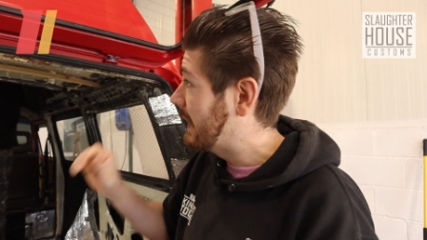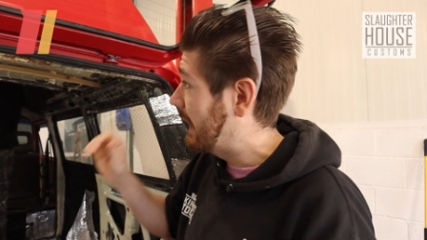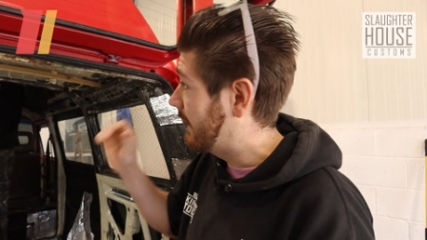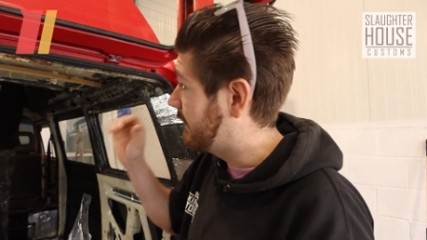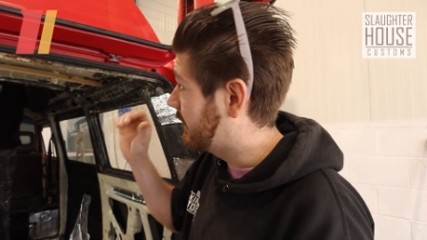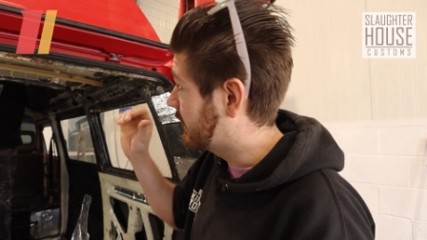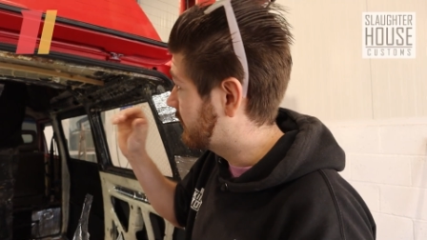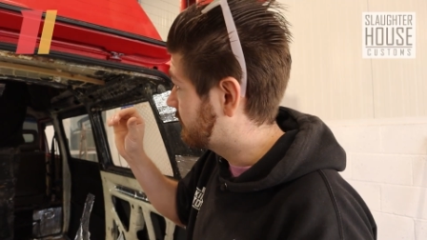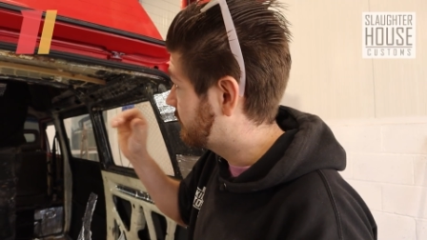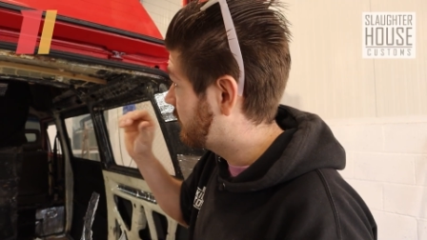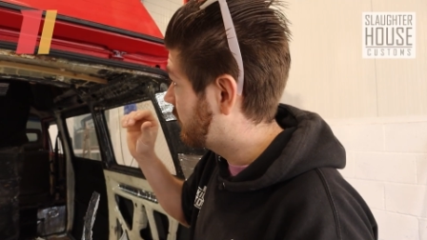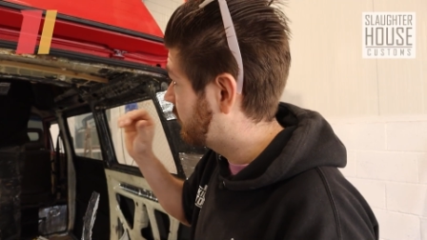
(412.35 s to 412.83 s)

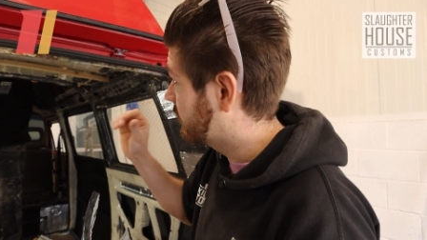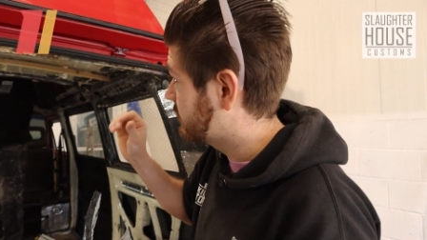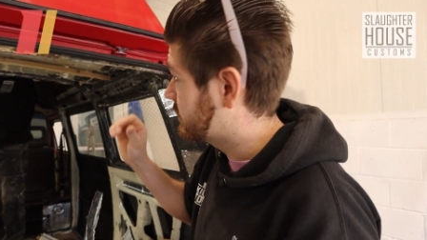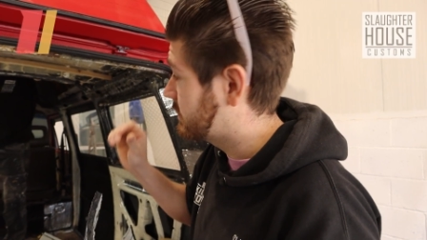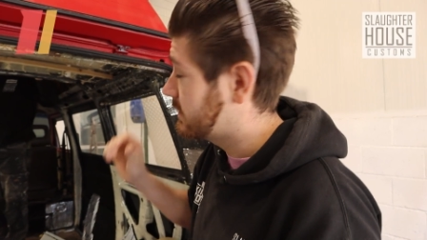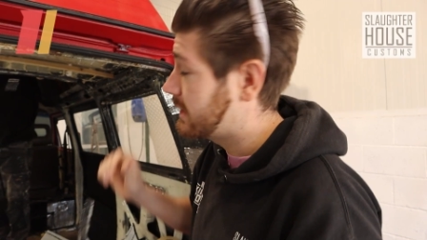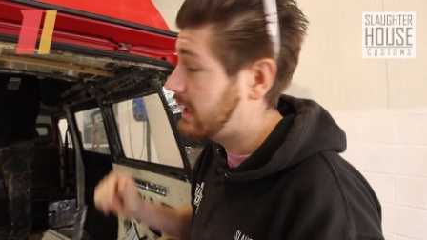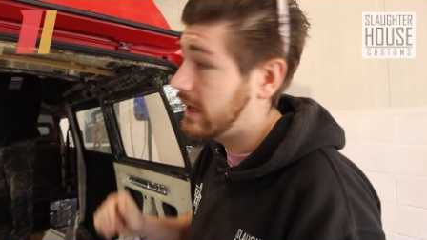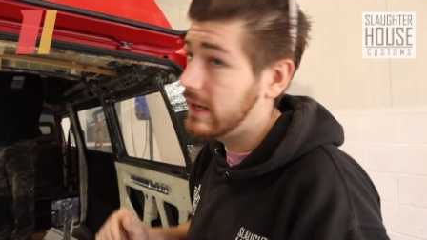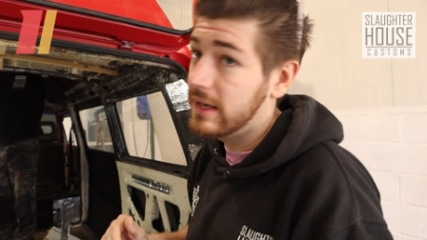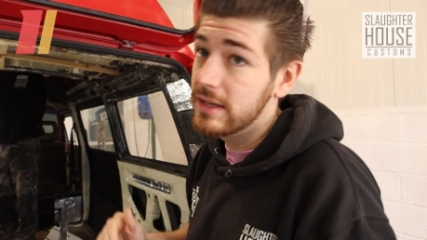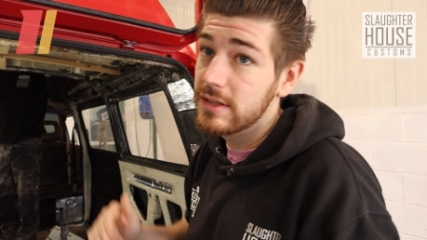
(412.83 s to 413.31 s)
and the
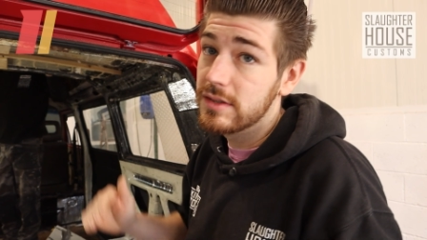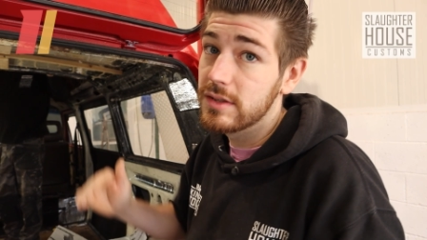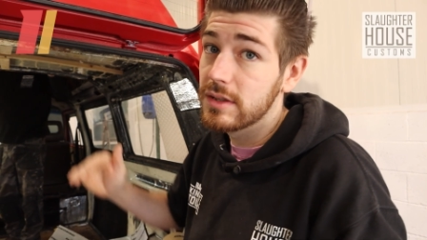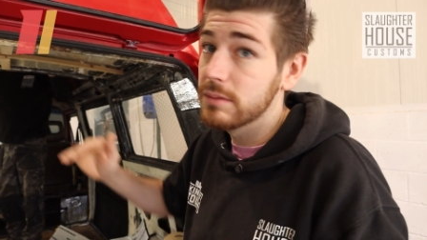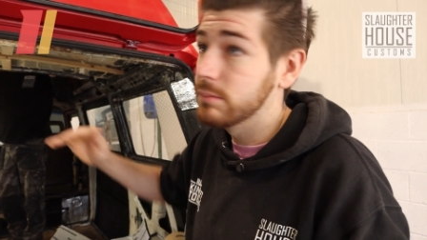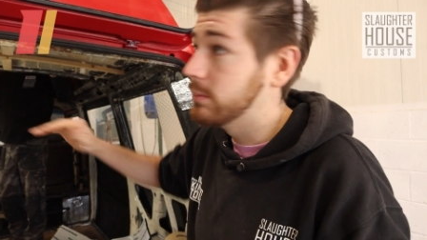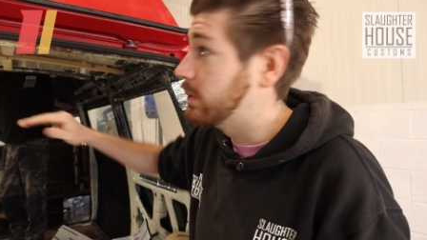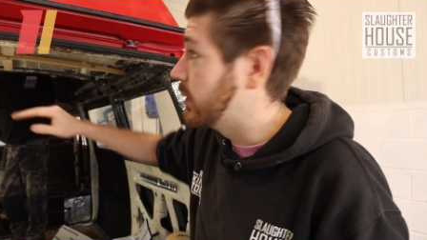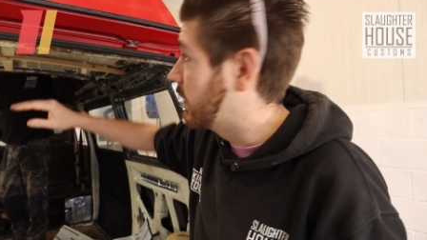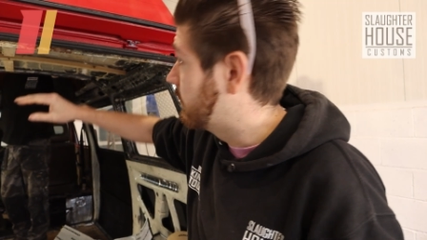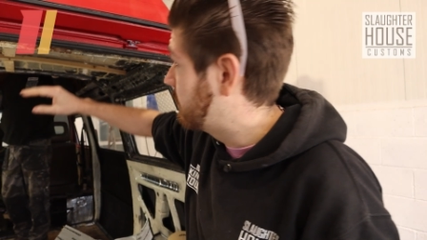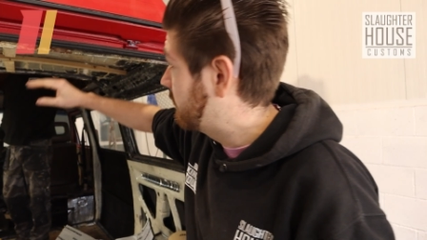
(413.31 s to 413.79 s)
advantage of that is you
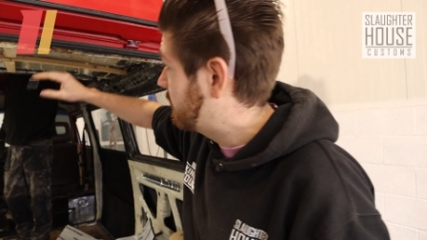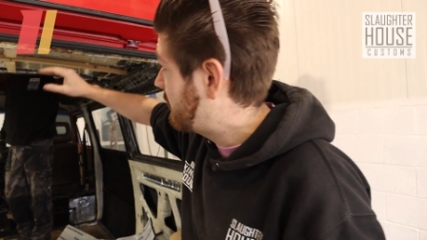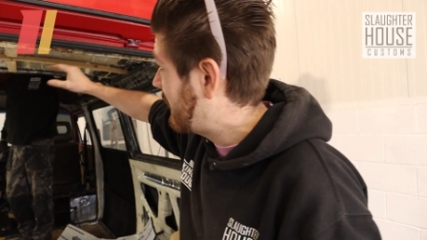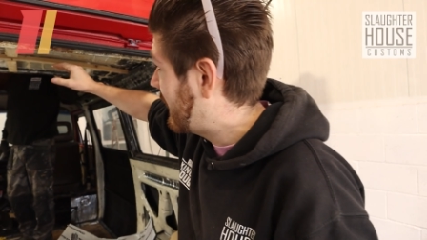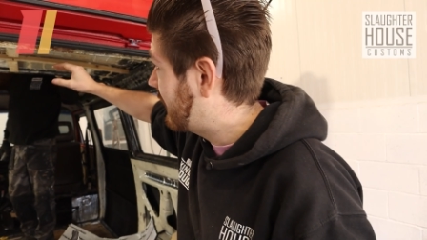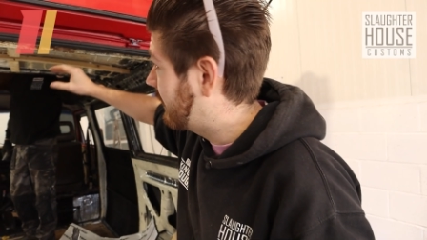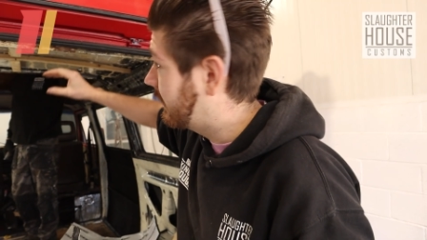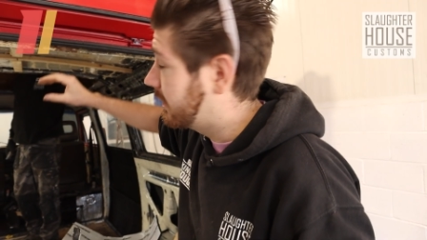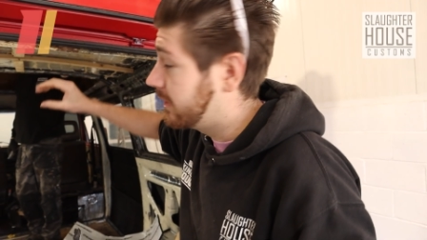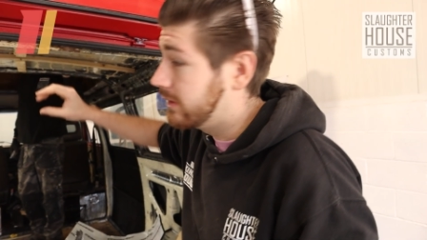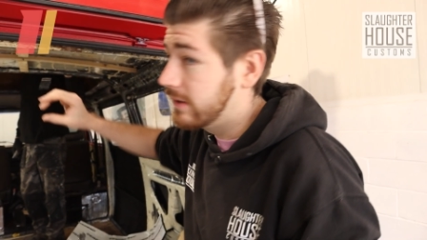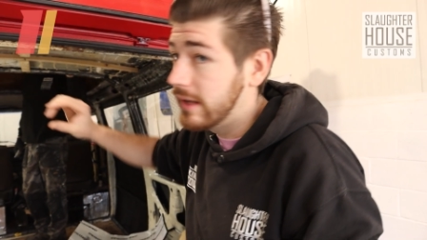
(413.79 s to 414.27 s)
can put a
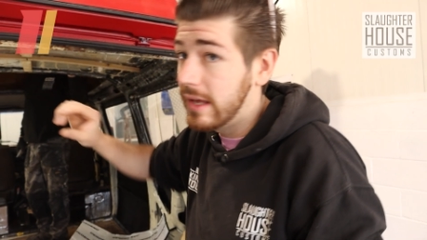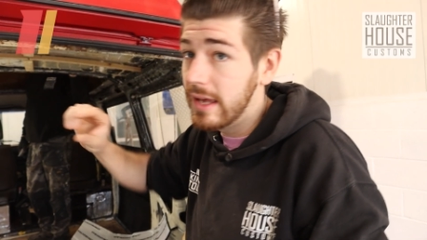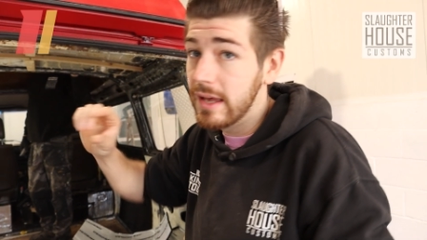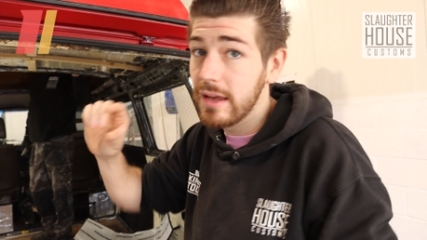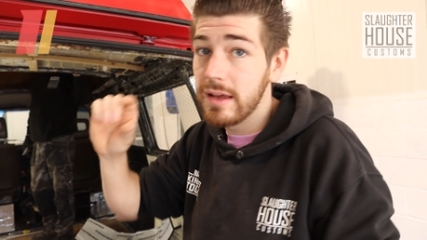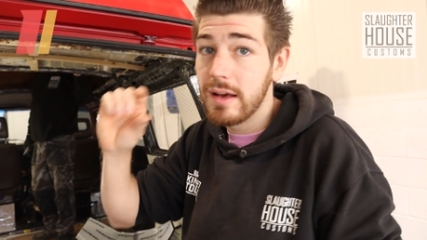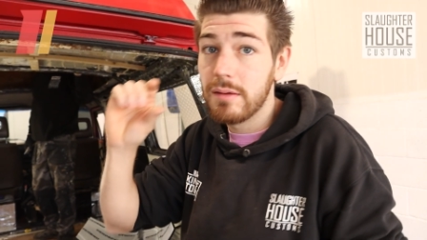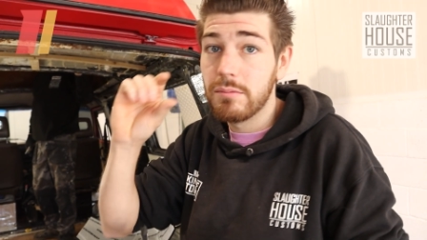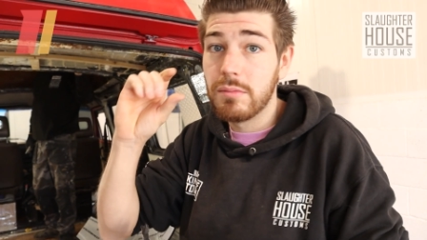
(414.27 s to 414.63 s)
panel in there,